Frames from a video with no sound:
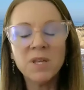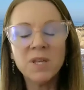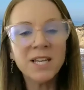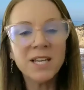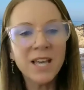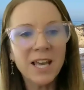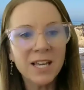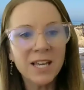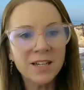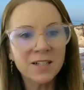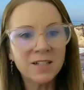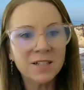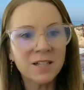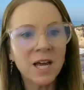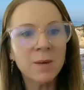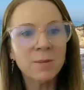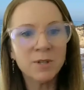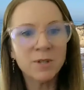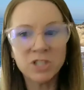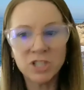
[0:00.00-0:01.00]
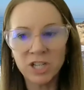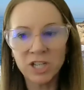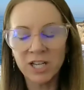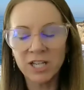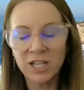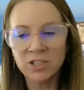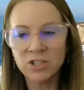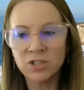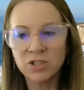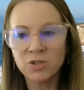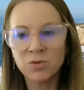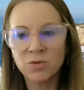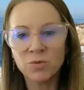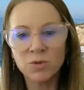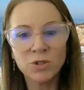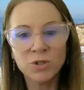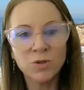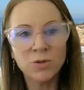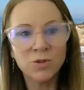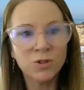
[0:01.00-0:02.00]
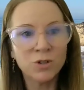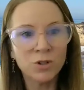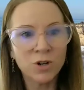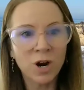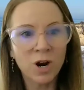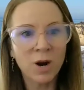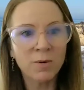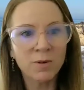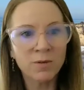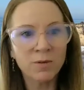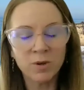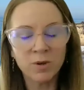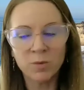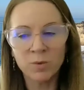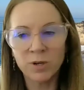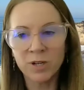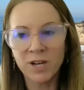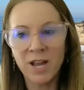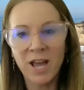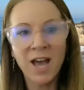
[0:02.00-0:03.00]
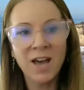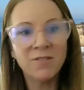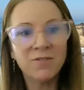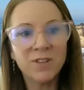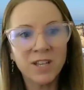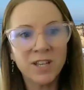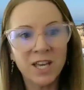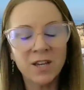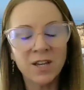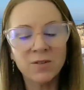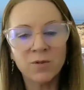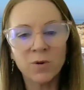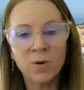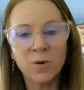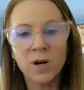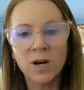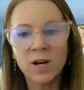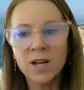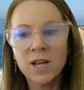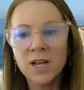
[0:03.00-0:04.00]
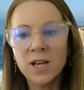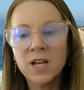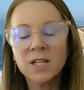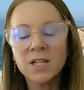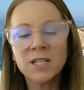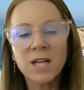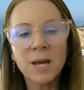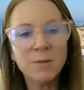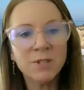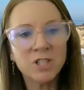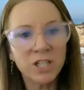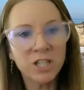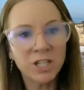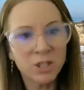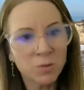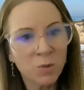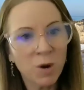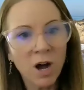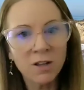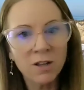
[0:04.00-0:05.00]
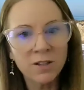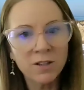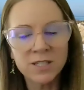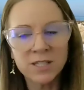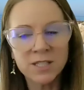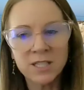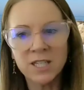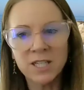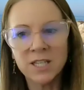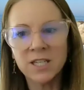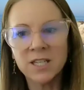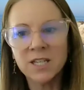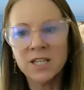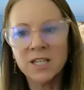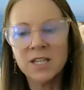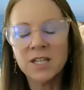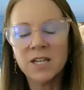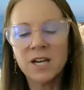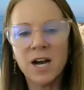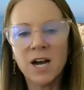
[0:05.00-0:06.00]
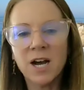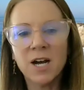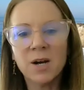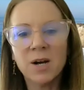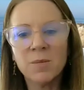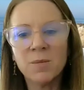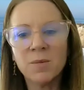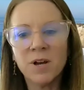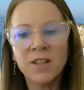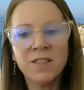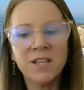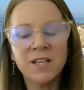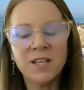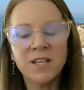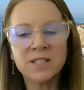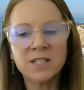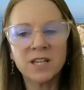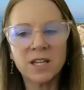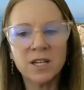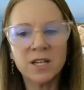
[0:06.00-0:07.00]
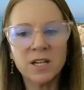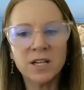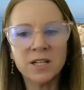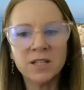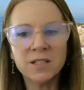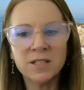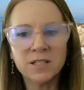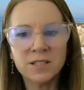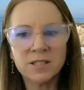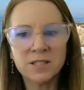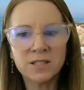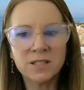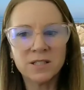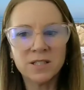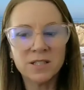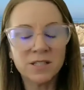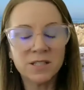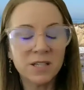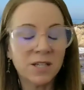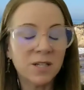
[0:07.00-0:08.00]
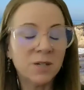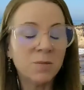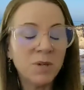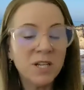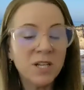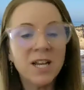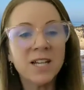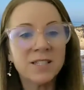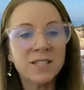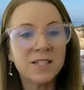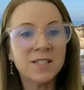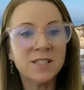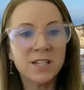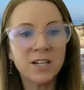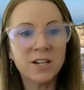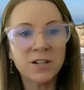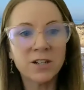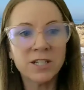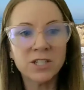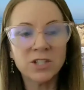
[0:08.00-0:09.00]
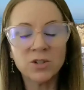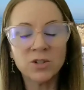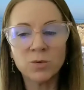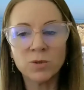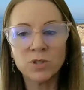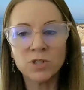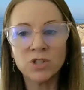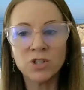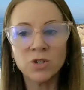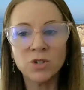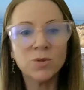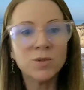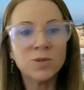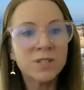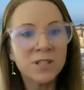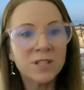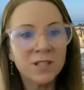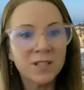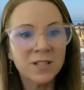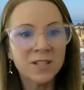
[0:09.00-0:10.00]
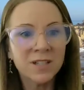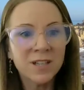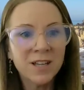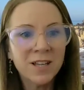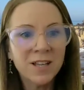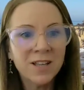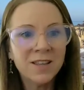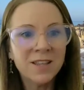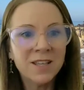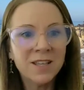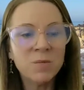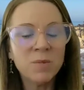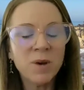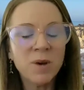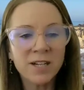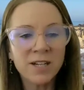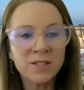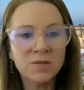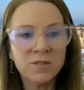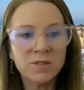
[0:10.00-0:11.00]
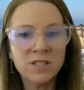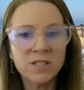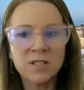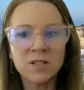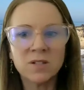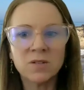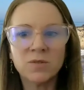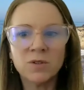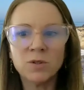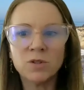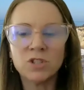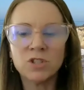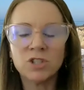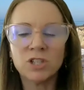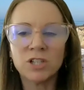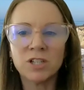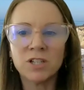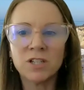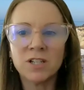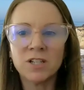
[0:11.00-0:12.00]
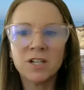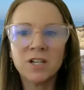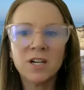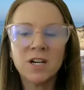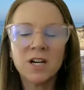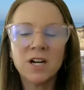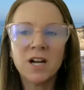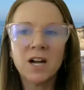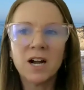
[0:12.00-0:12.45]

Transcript: mitigate climate change, reduce your carbon footprint, advocate for climate change policy, I think is gonna be necessary to reduce the impacts of these in the future.